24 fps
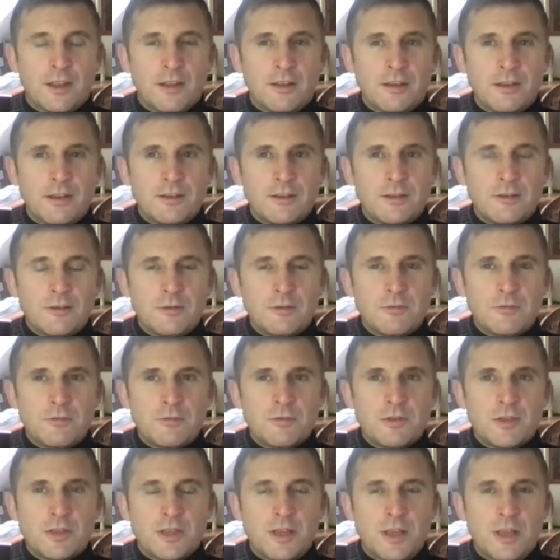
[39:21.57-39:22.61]
you,
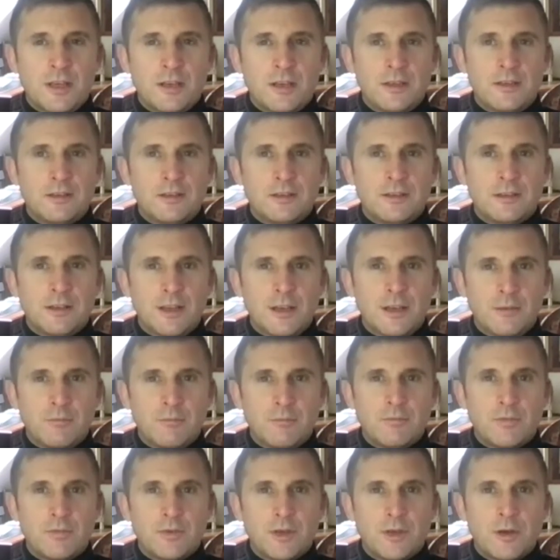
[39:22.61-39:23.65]
in
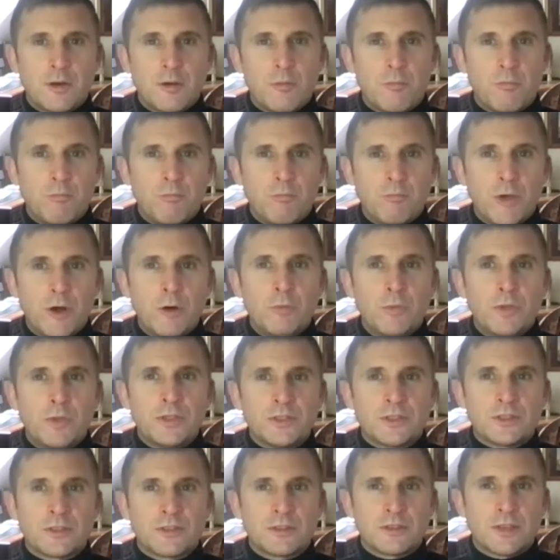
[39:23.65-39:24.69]

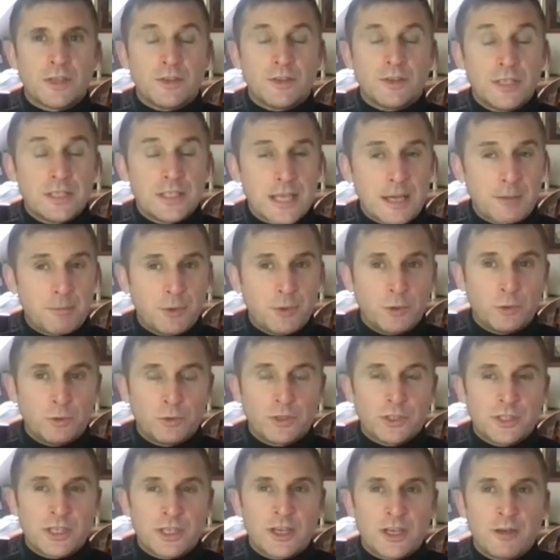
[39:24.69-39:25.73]
moments, and these happen all
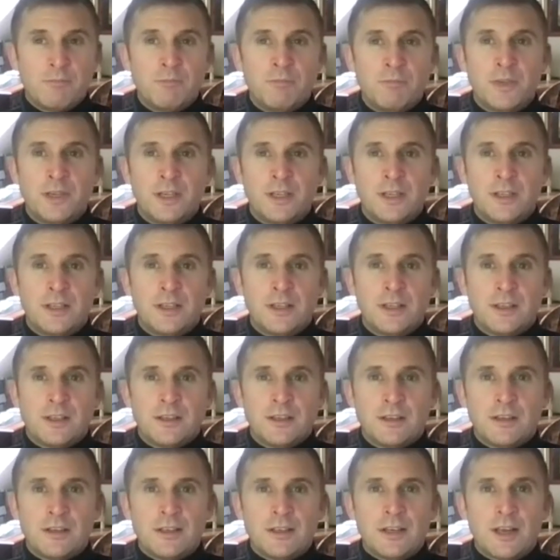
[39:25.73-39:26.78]
the time
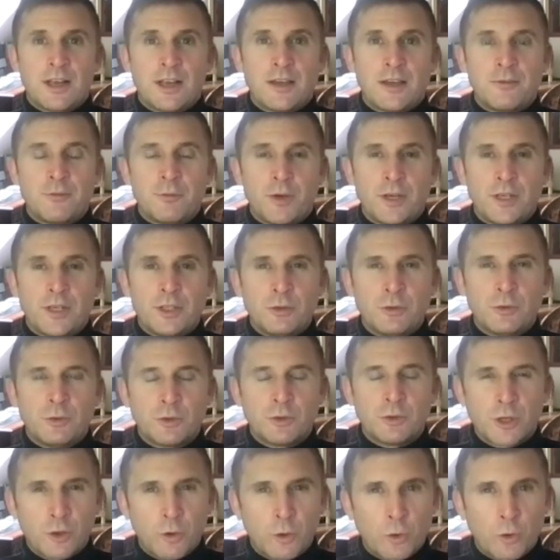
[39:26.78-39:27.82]
in your life, when you're
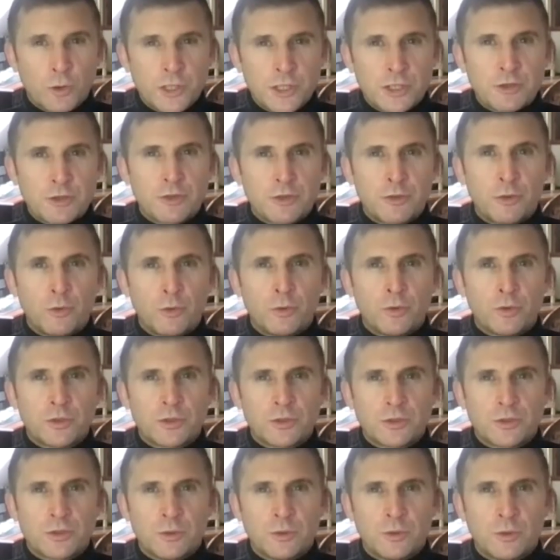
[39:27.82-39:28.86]
caught in a thought
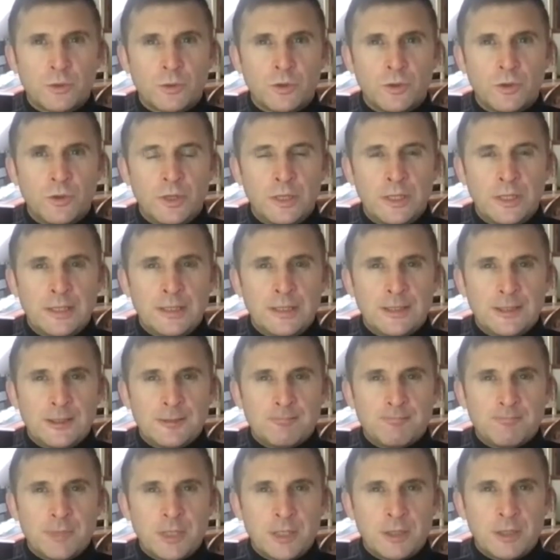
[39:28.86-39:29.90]
or
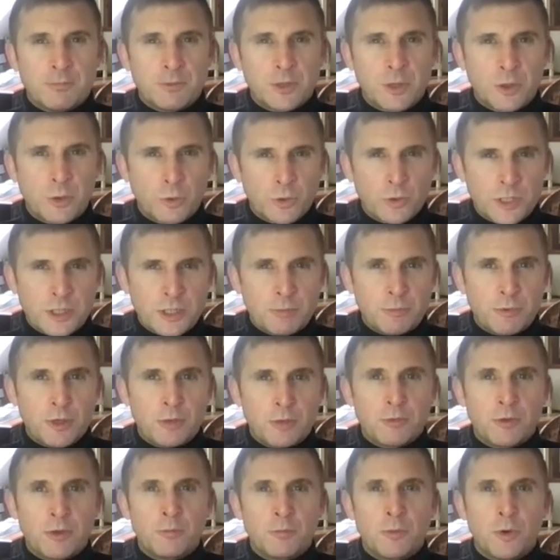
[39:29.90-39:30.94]
caught in a
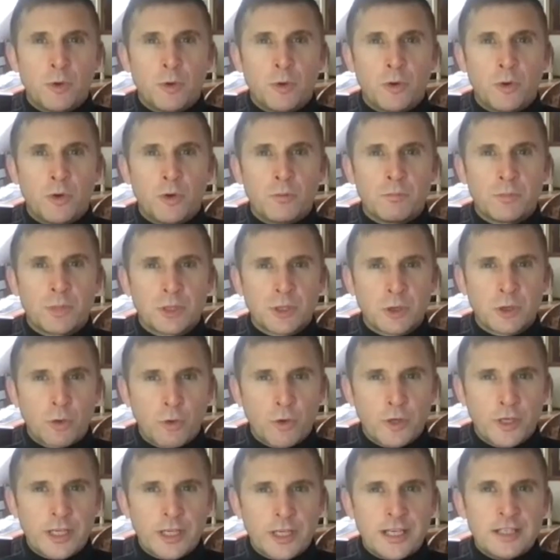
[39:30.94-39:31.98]
problem or
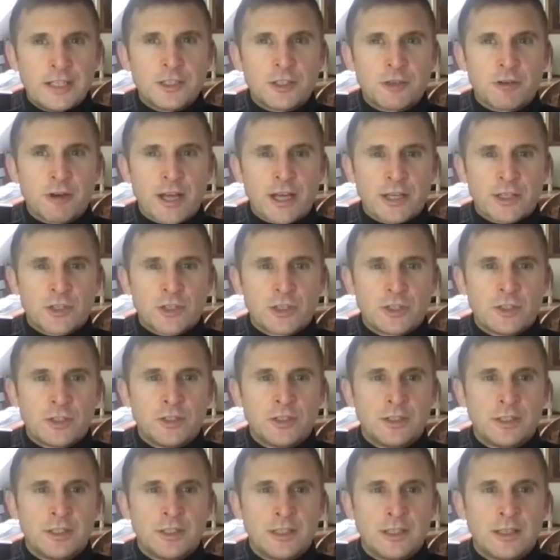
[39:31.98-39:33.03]
caught in an interaction,
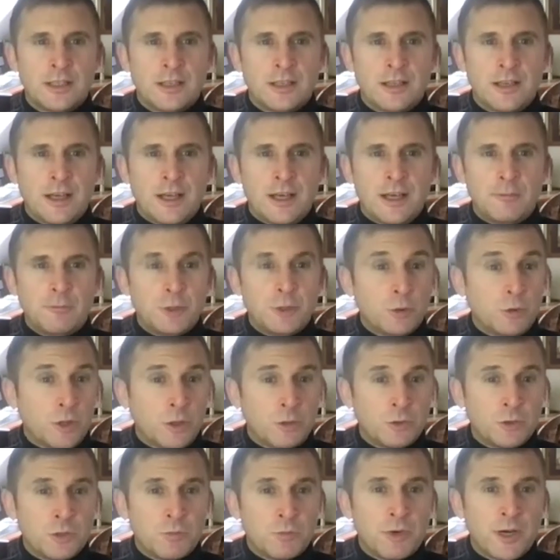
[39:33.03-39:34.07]
you'll
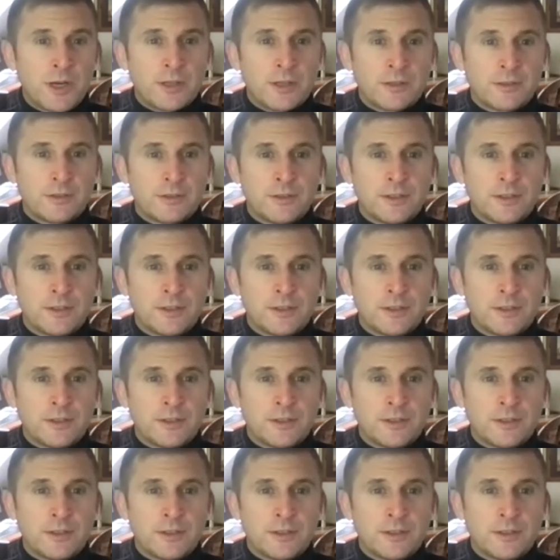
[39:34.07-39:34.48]
hold your breath,